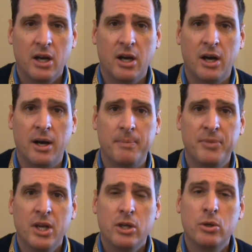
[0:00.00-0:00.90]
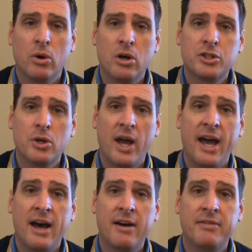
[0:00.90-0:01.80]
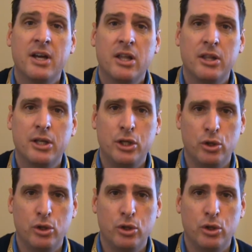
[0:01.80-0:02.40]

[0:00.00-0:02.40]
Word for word: Um, you also have the